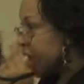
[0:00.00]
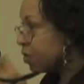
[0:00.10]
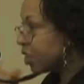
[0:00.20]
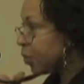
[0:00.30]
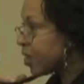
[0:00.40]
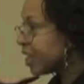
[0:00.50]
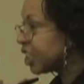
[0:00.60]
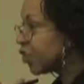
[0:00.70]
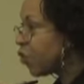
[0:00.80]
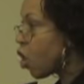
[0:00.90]
It was a
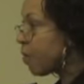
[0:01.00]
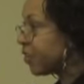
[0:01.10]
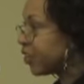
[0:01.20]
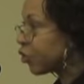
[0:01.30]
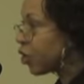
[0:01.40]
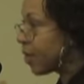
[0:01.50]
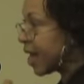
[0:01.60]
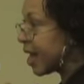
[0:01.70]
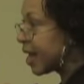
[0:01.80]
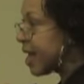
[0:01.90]
pernicious form of
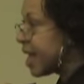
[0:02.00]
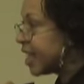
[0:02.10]
discriminating